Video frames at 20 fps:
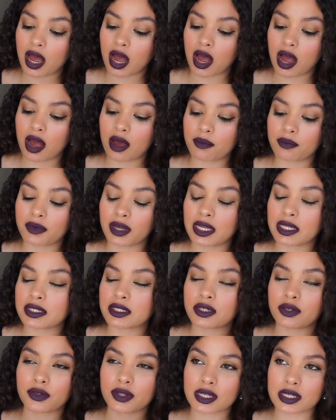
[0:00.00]
um,
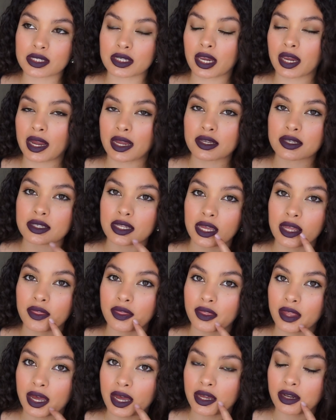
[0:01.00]
until this day I
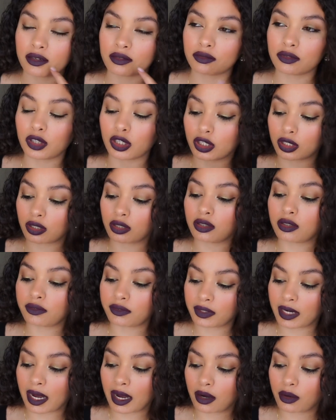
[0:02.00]
stand that the girl
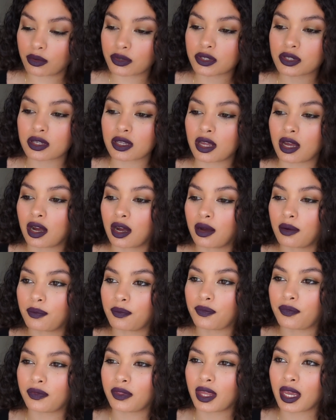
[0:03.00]
of nows
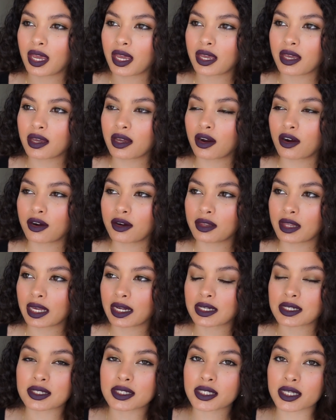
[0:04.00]
um, they are
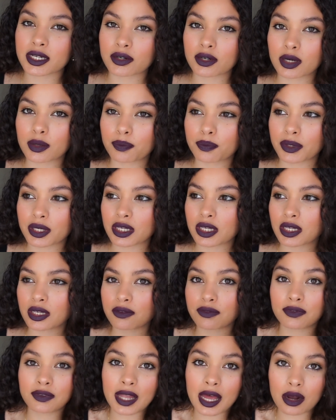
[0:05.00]
like a syrupy
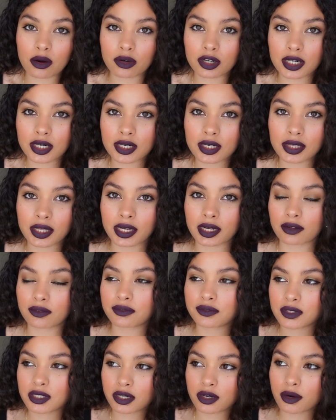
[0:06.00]
flower like
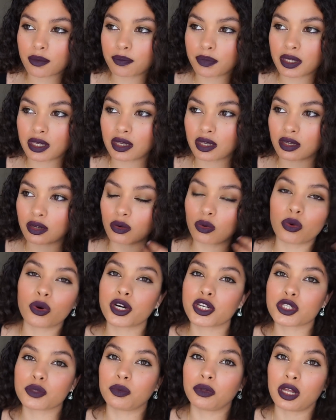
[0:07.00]
a syrupy
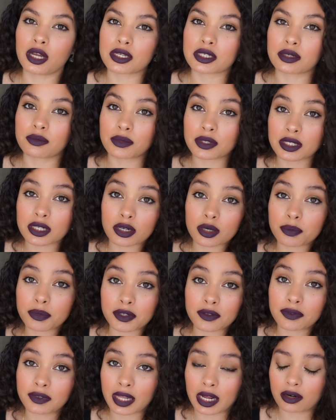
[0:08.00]
orange blossom a
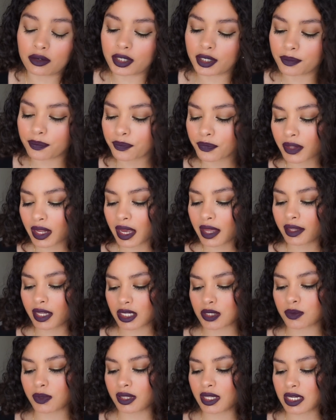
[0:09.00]
syrupy flower
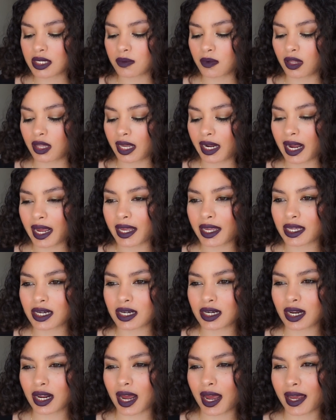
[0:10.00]
that's what they smell like I
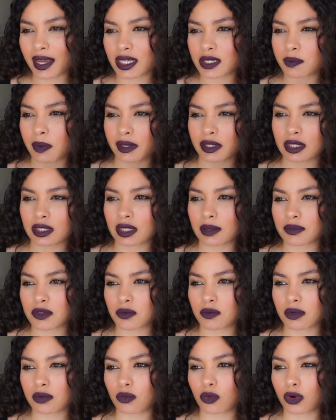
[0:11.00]
I expected them
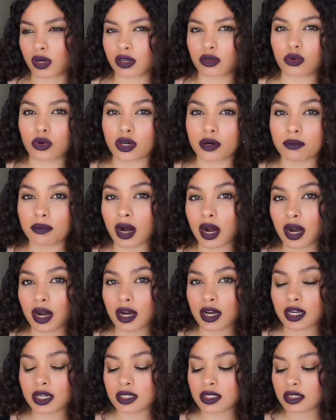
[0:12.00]
to be more
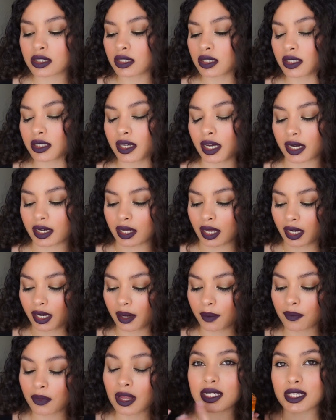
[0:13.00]
gourmand yada
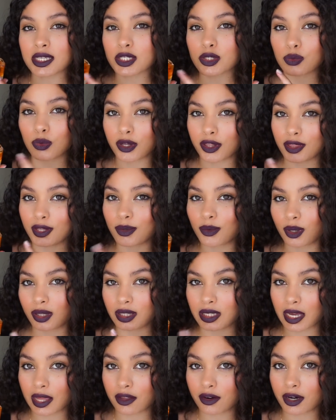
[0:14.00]
yada this one though
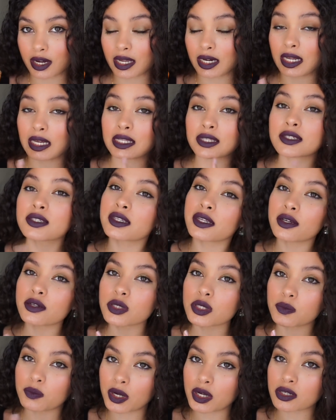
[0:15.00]
on the other hand it still
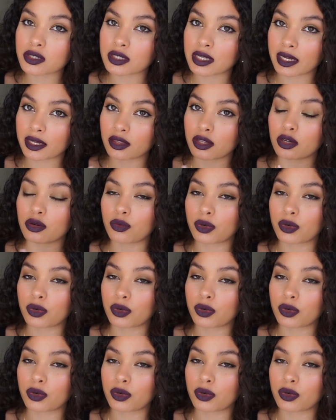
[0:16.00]
smells like the